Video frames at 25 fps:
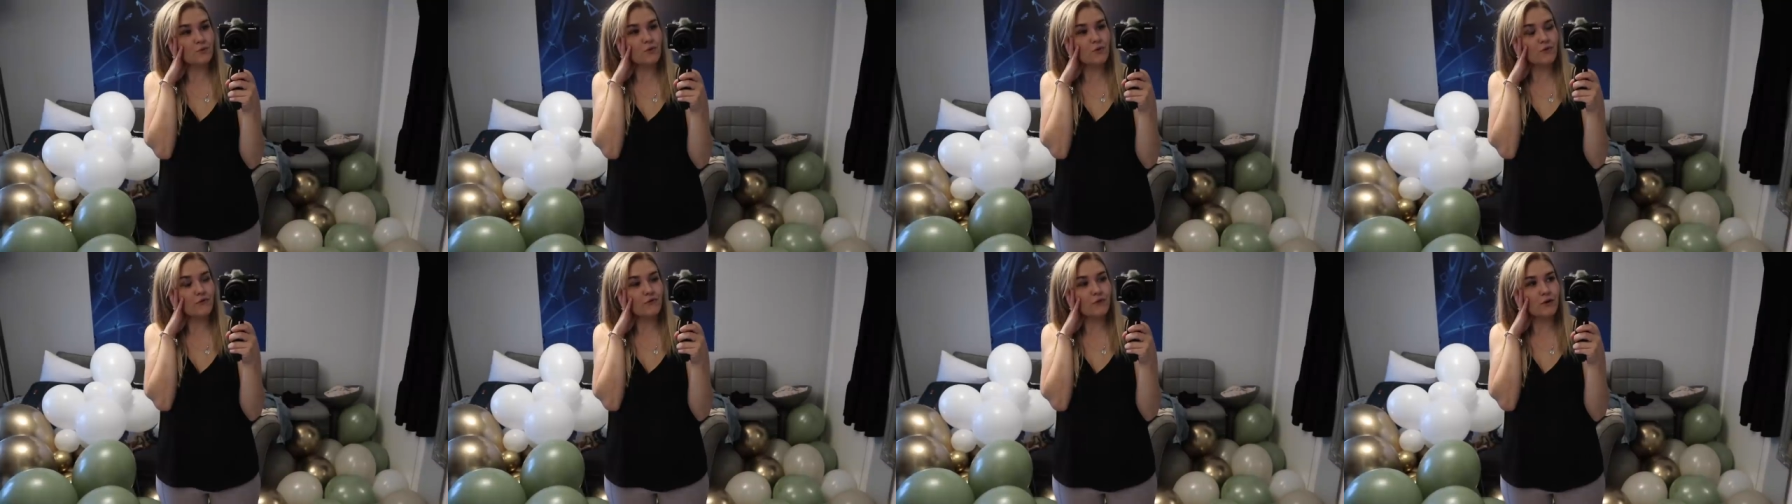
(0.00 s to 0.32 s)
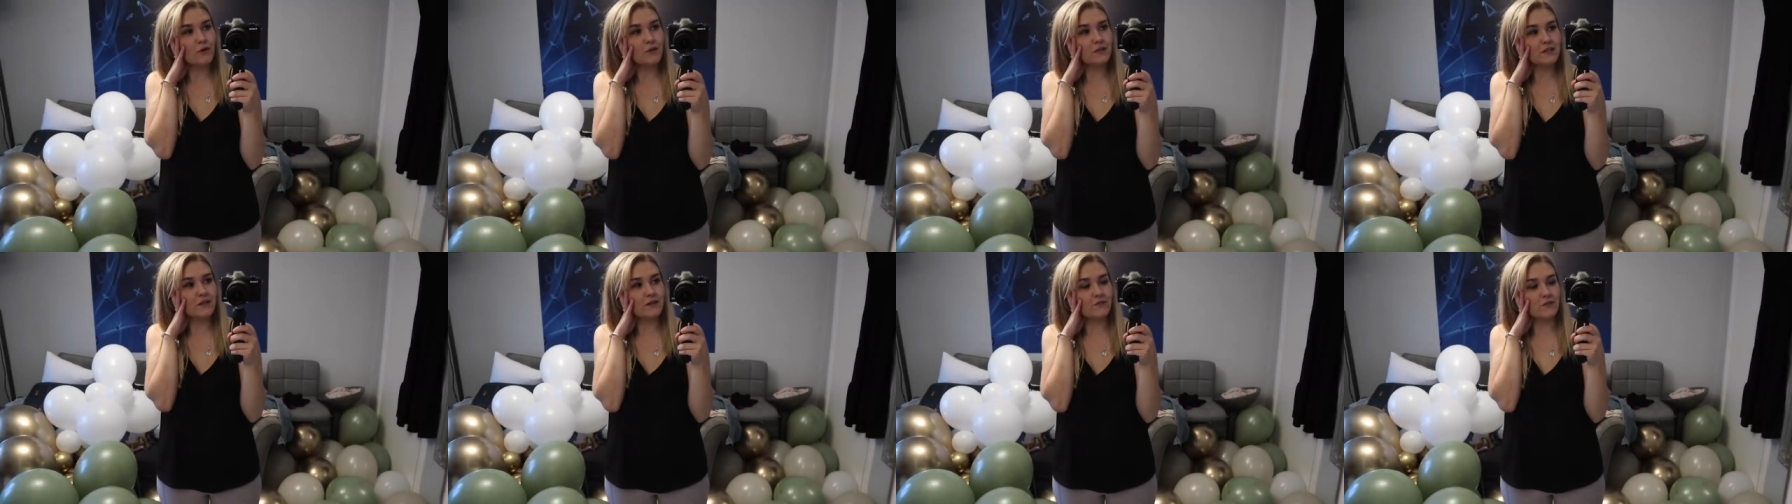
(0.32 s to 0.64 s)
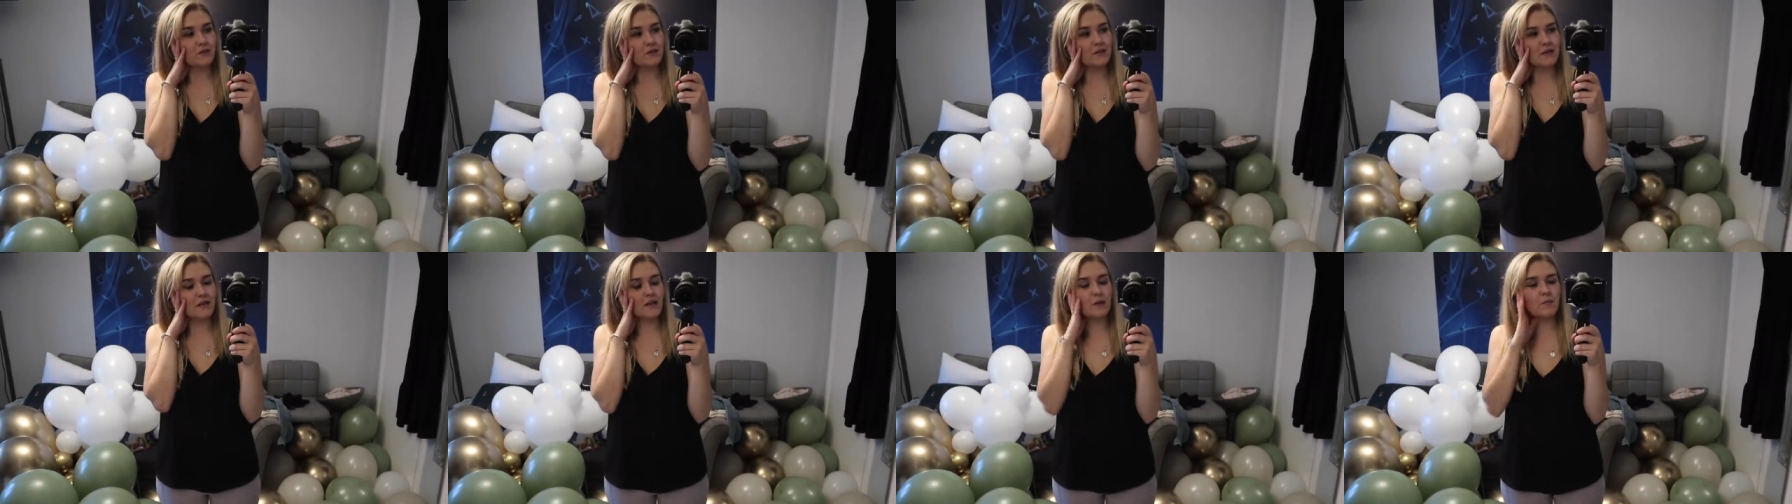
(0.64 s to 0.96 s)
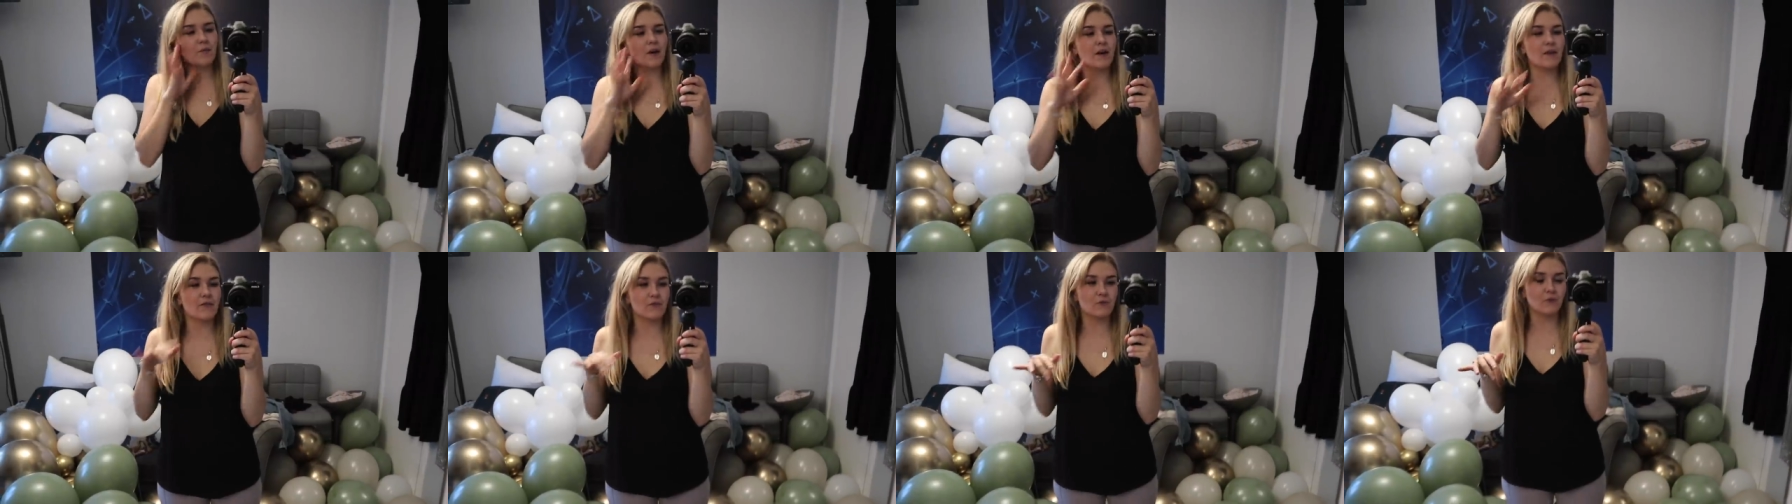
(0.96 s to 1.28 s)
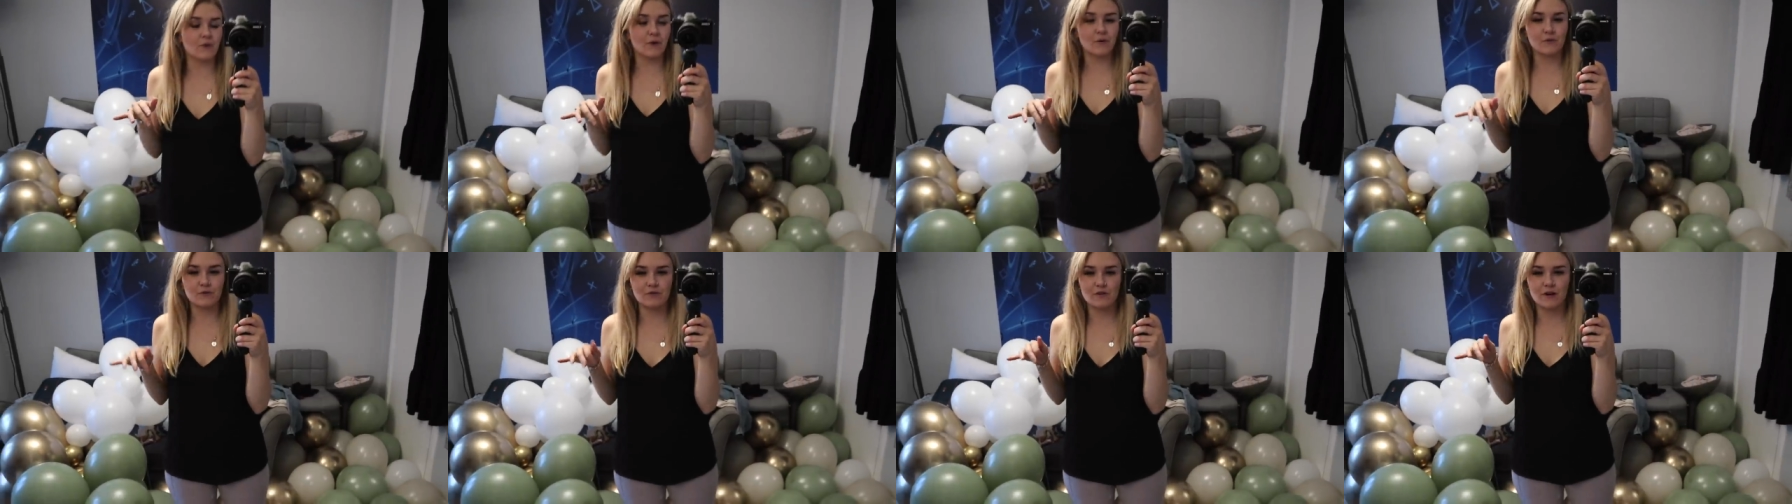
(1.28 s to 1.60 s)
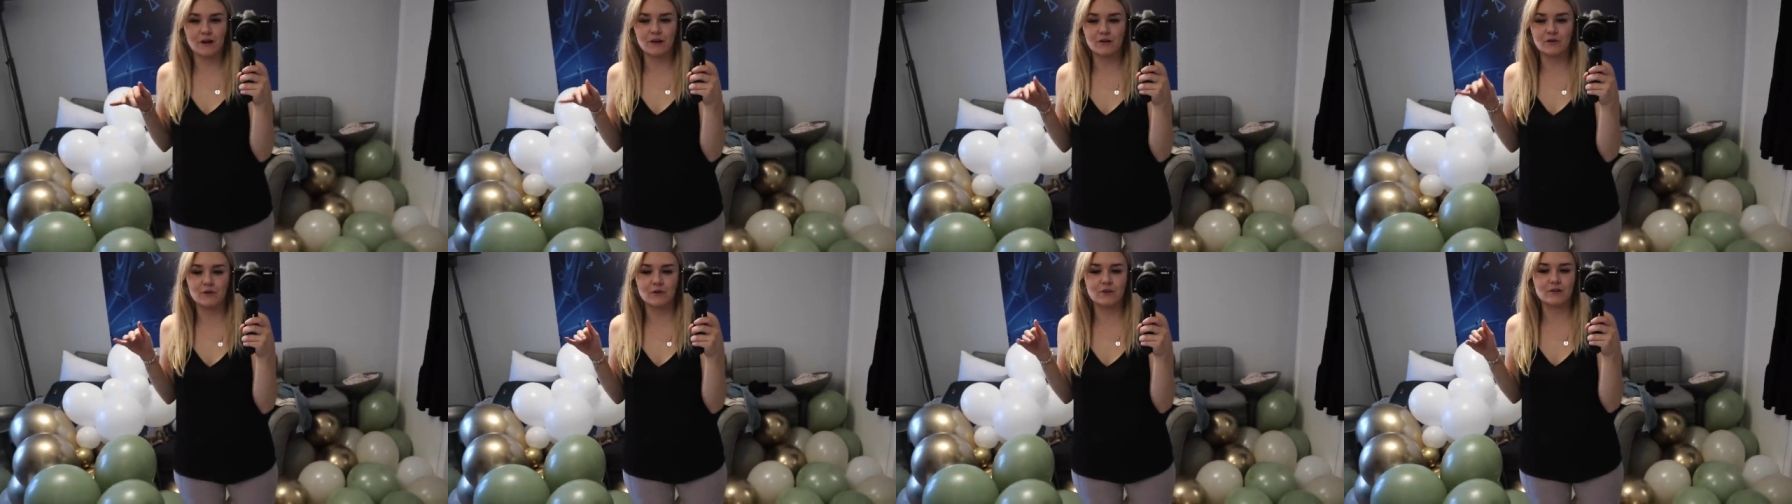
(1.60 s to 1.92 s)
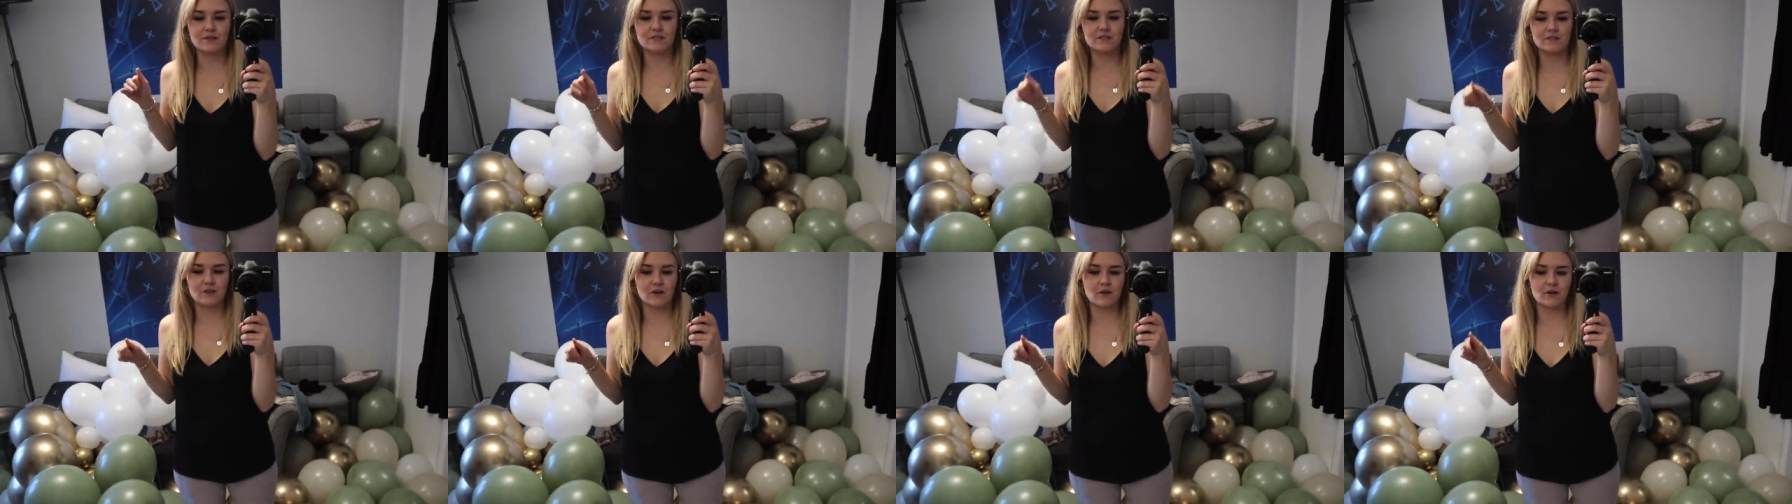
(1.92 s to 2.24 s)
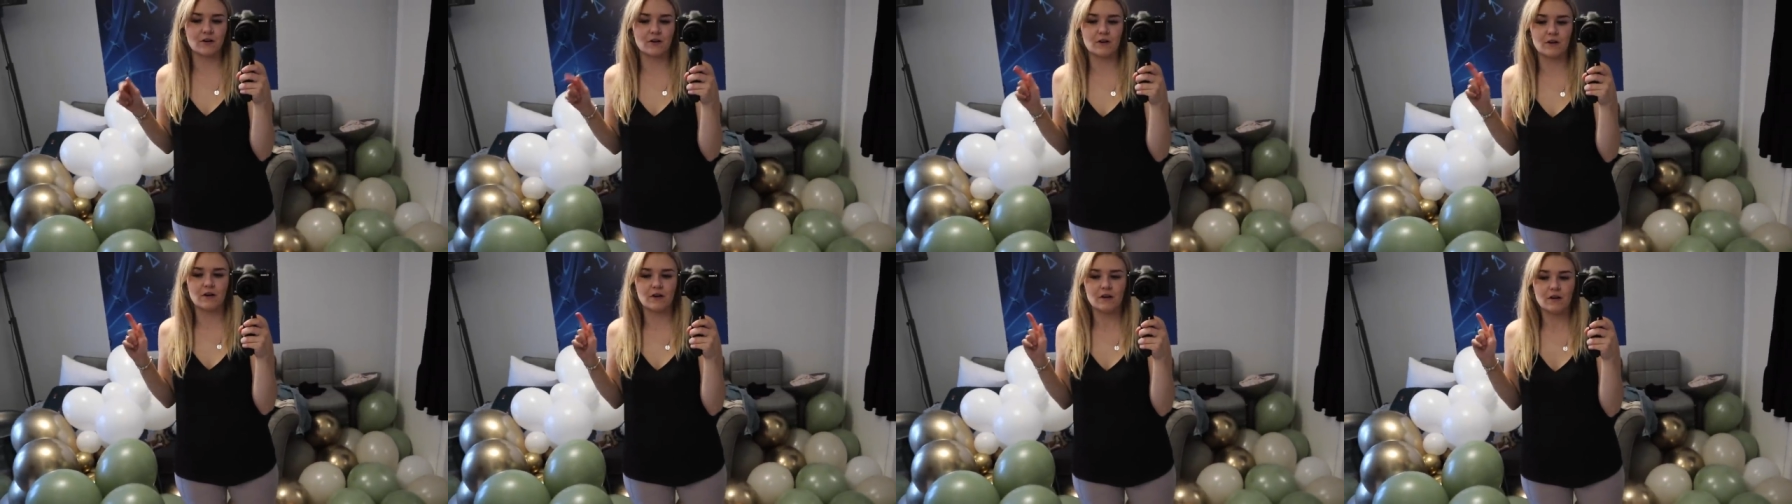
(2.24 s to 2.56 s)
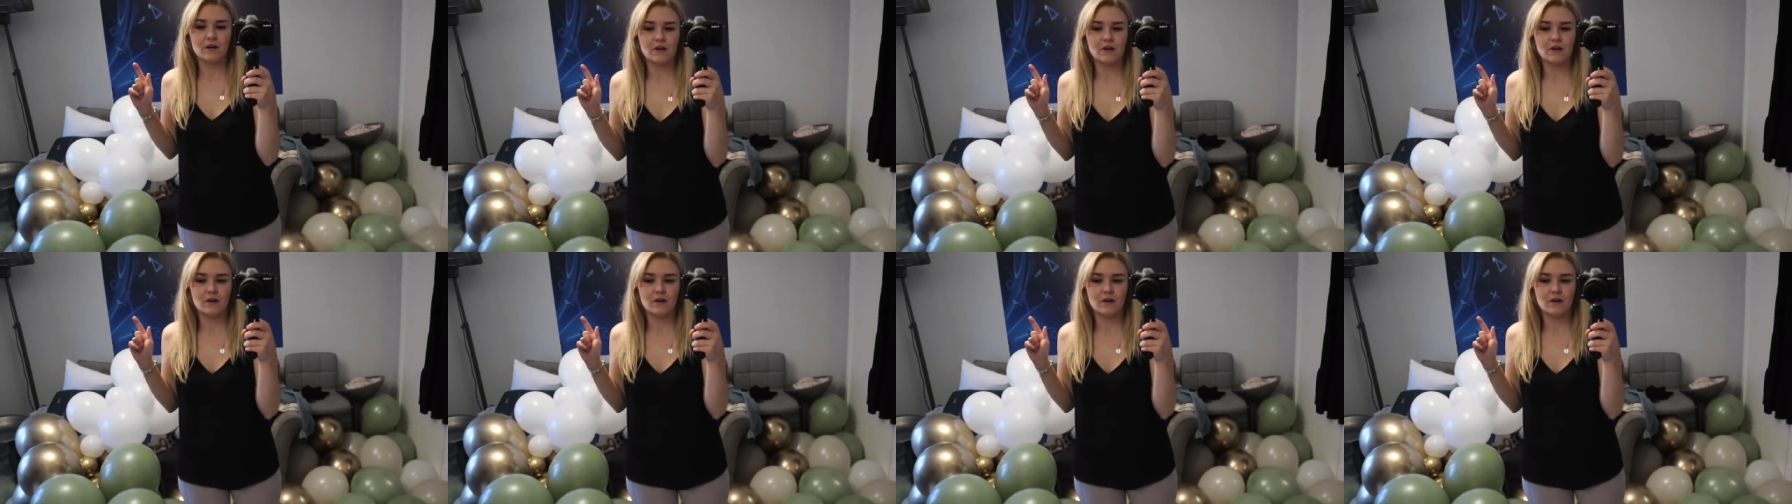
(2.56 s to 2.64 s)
the food and everything, but I thought I would crack on and start